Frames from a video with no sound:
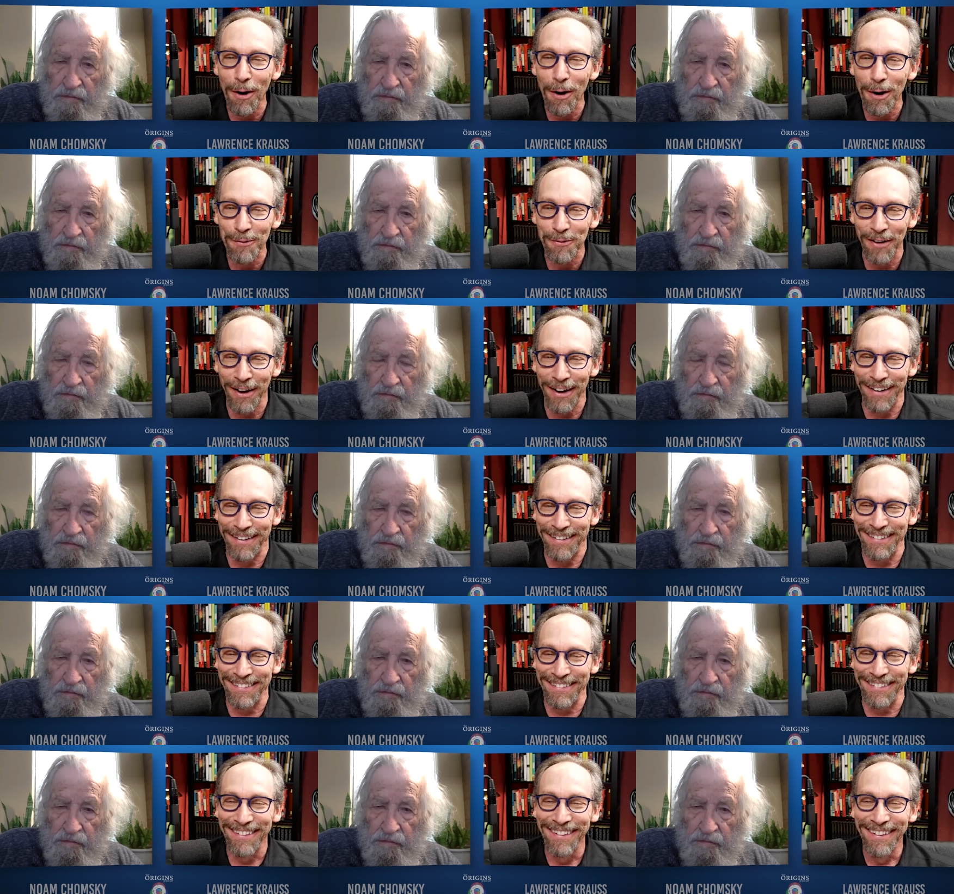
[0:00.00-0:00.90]
Speaker 1: invaded.
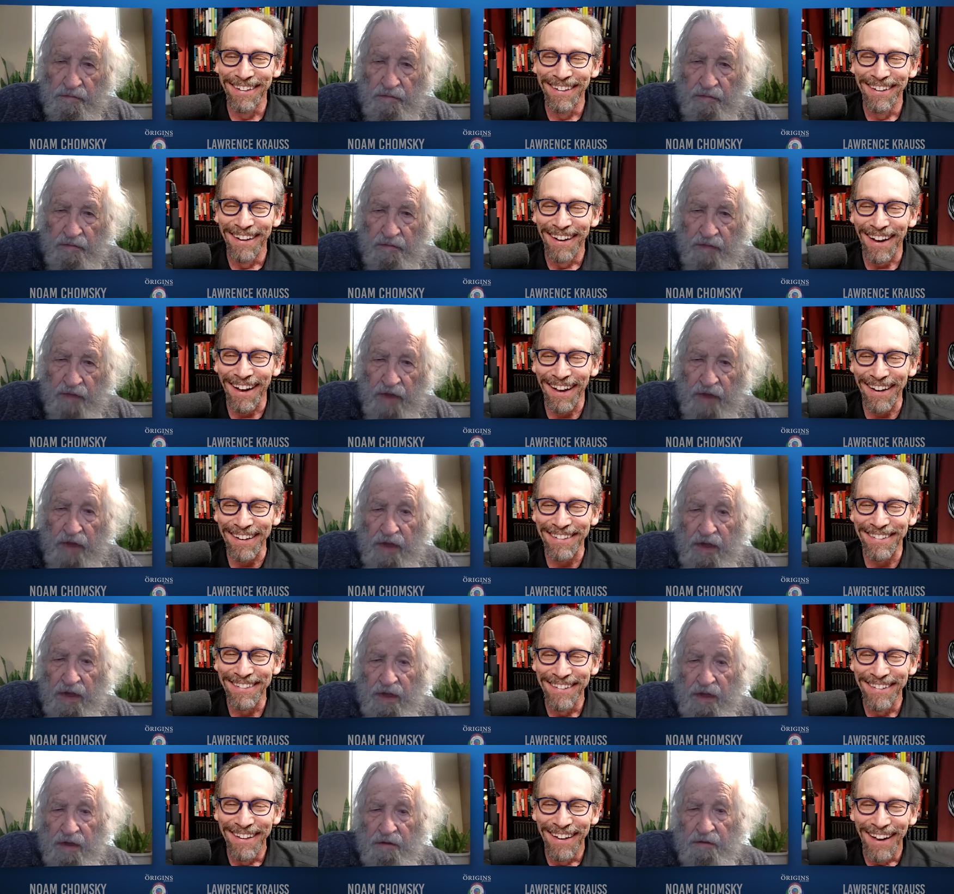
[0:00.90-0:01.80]
and
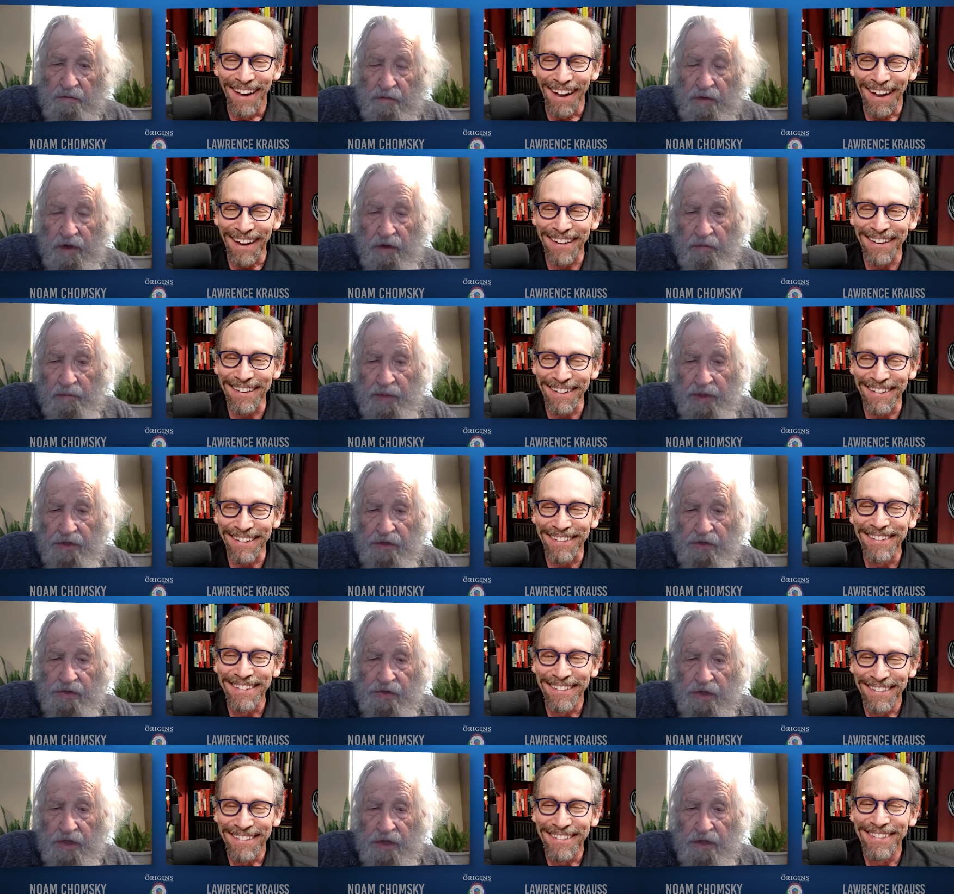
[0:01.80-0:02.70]
Speaker 2: well,
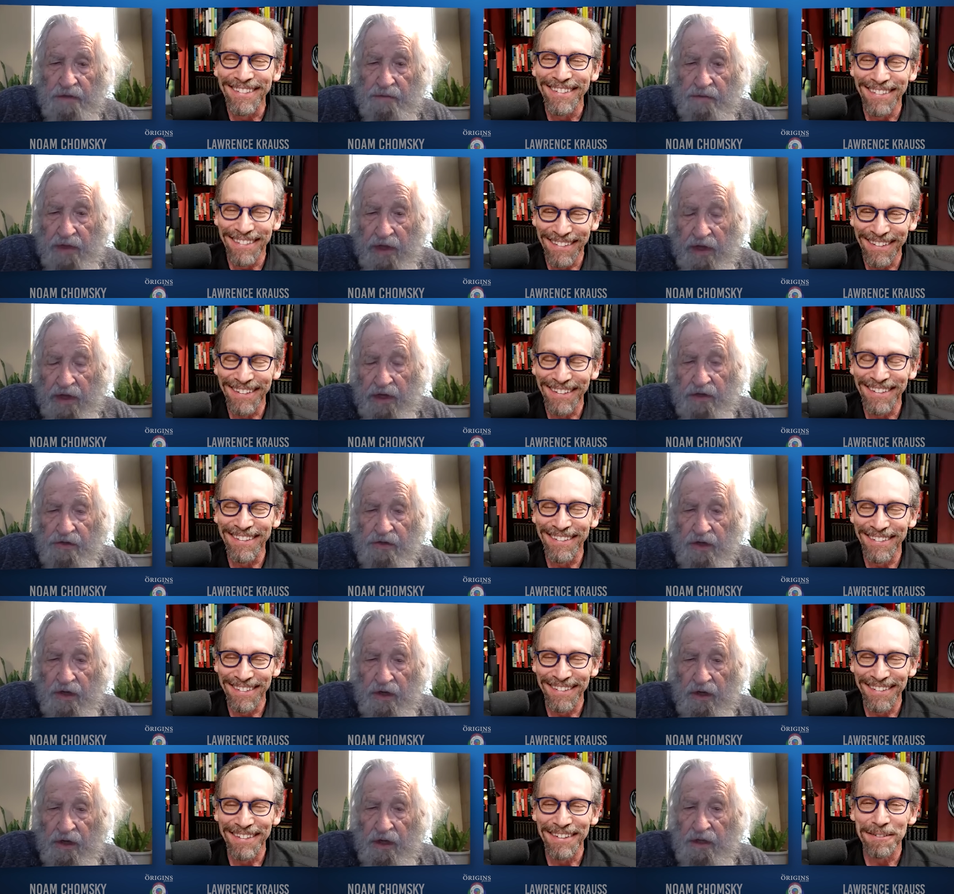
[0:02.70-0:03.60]
but you see, that
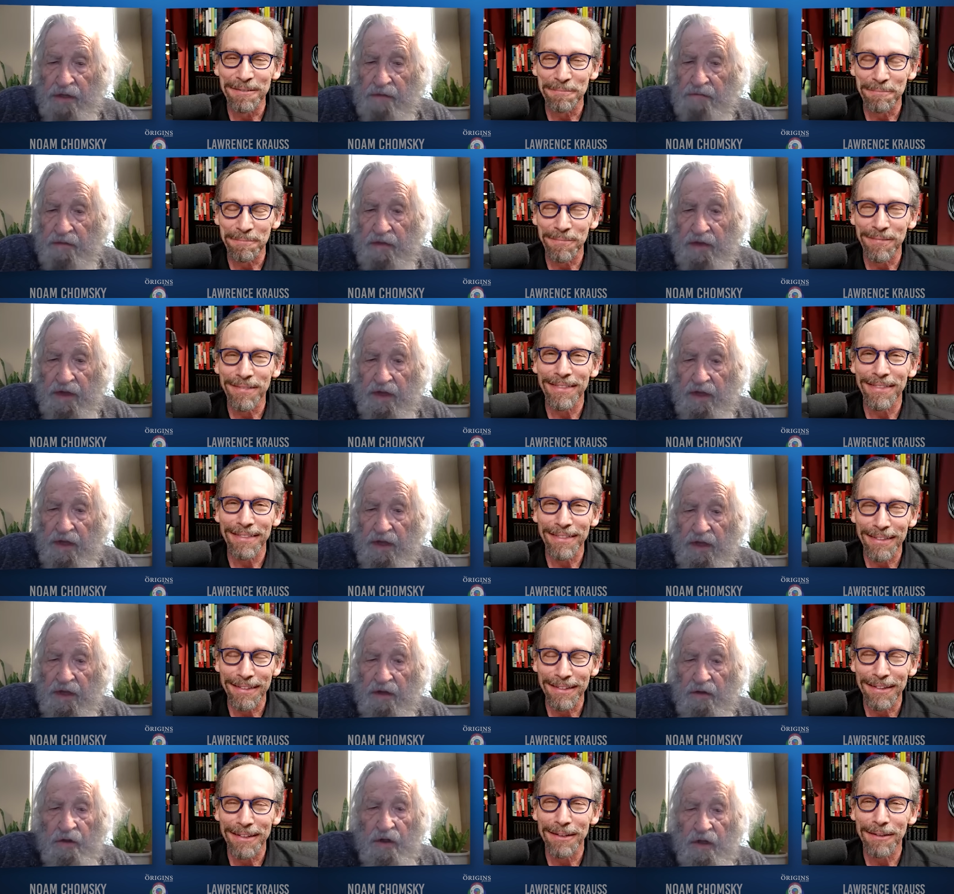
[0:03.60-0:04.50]
aside,
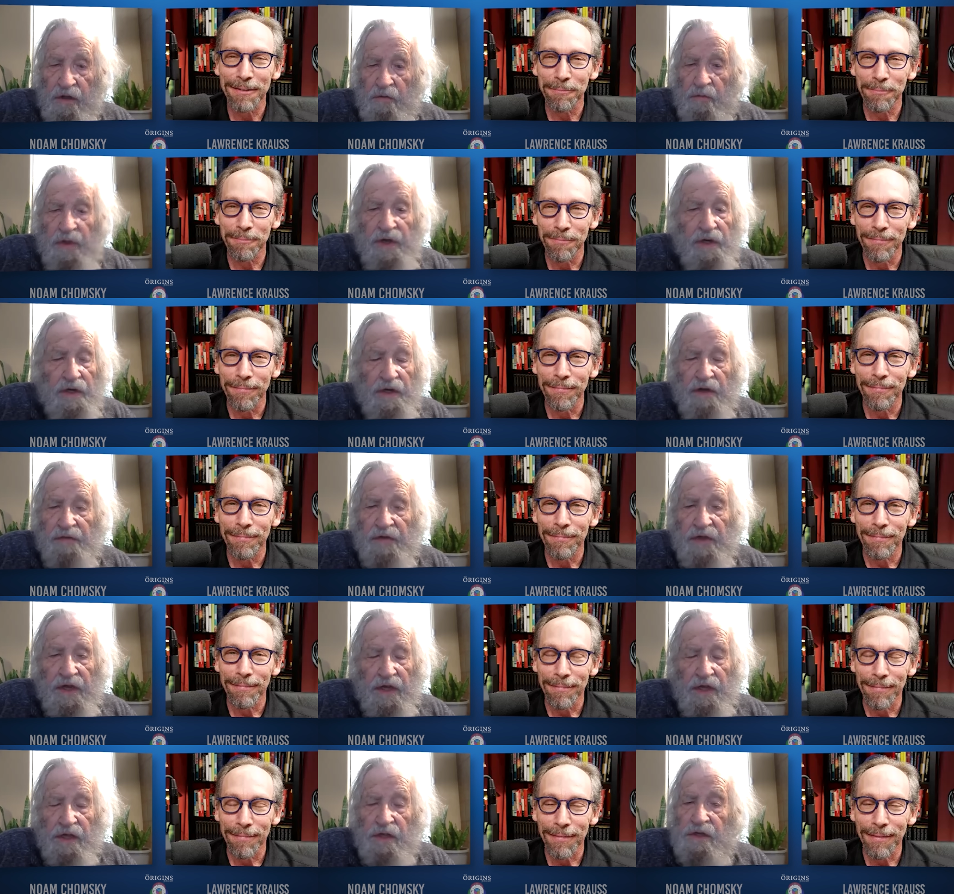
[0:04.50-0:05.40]
we don't
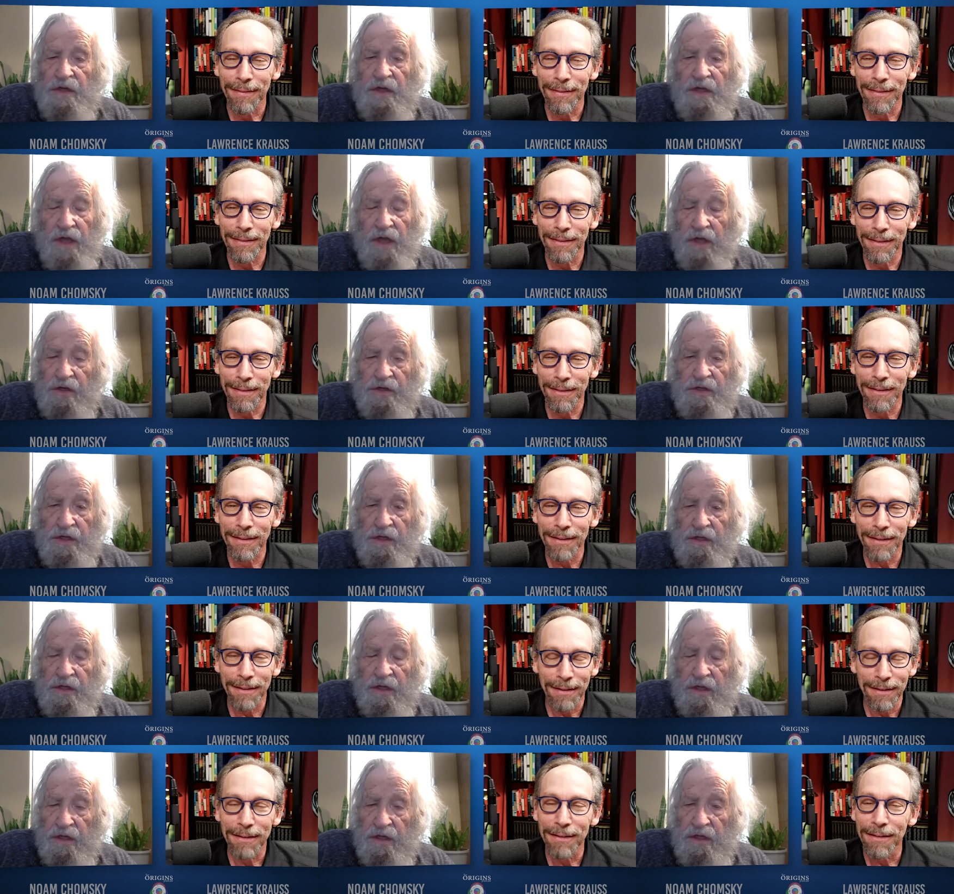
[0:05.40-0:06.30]
have any
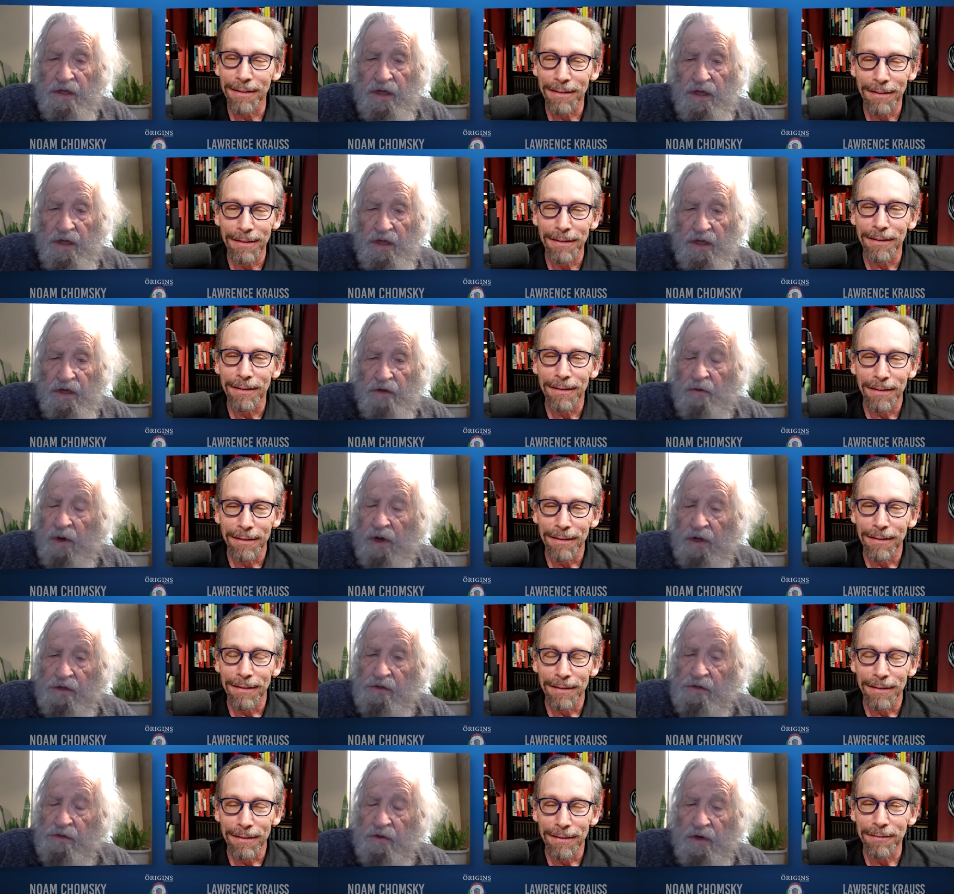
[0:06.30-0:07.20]
indication that
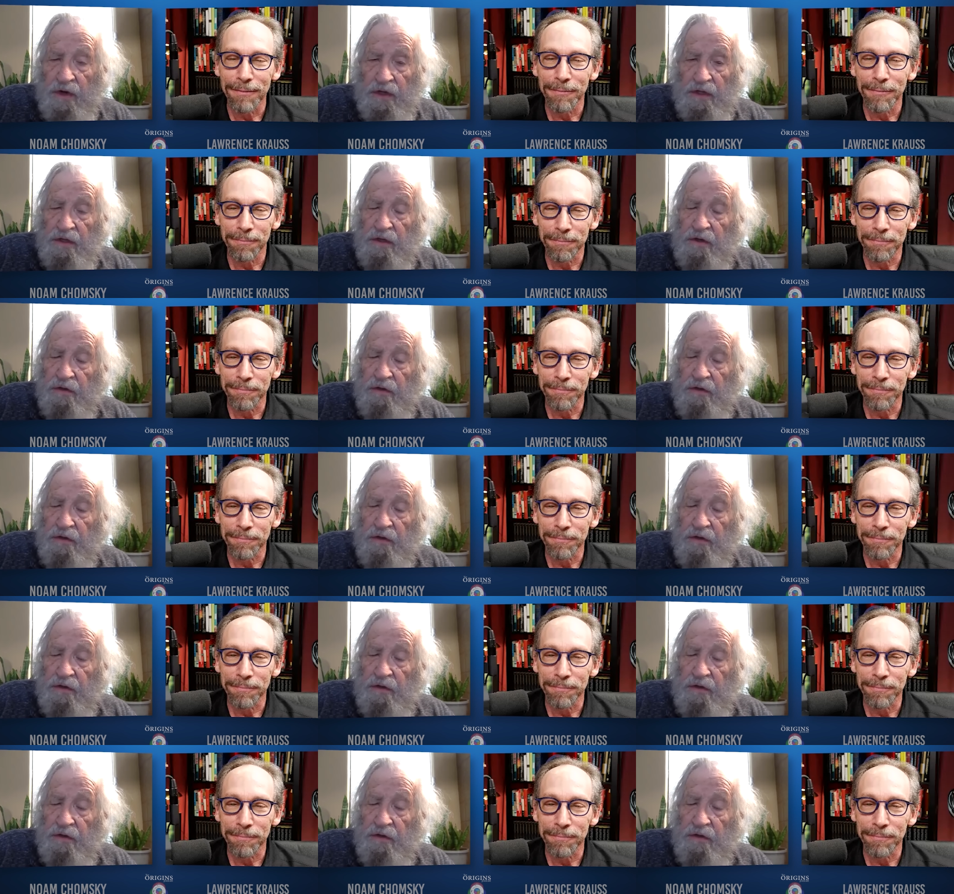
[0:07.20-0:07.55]
Iran's trying to